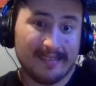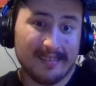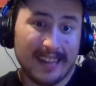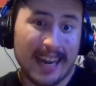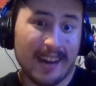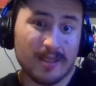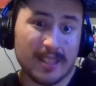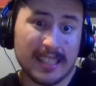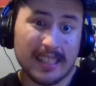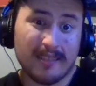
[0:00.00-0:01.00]
I don't
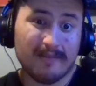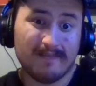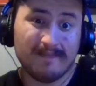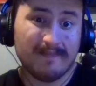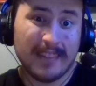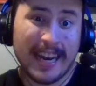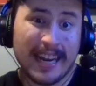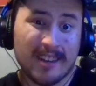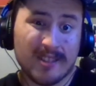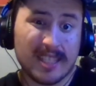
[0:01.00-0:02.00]
see it. I
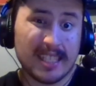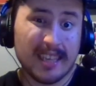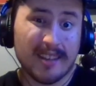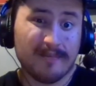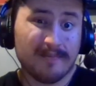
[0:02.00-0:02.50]
don't see it.